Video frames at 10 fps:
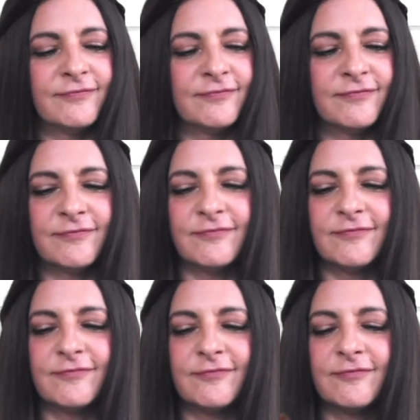
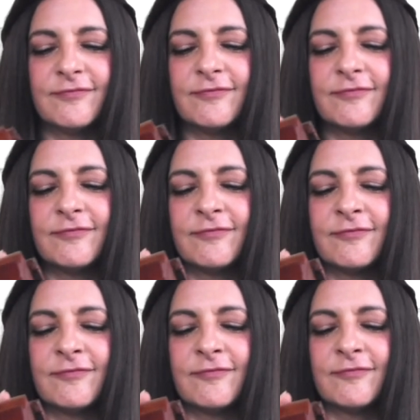
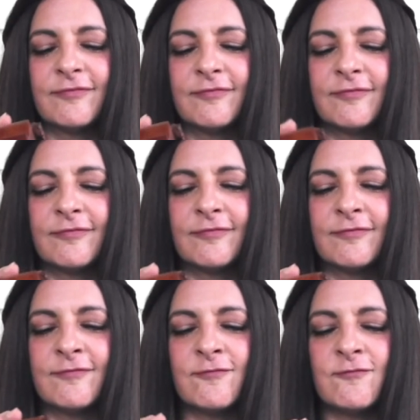
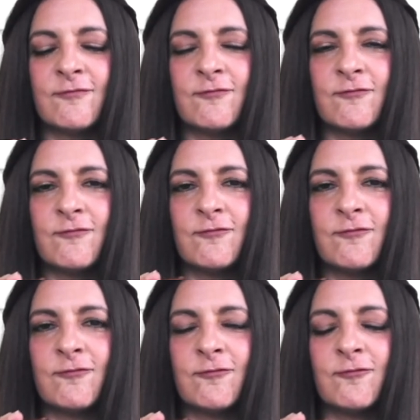
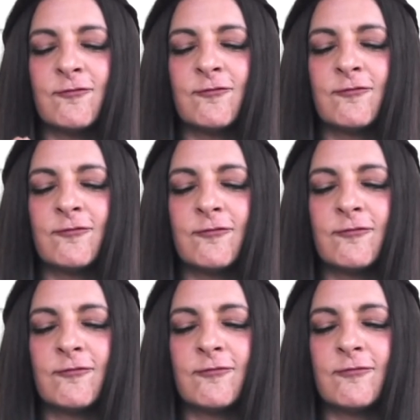
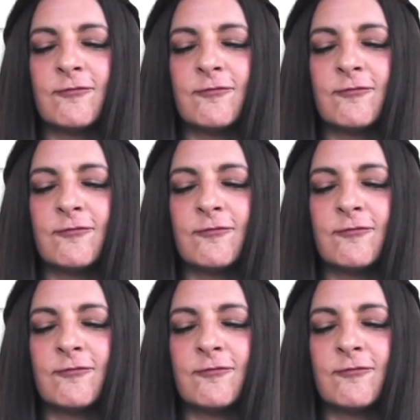(silence)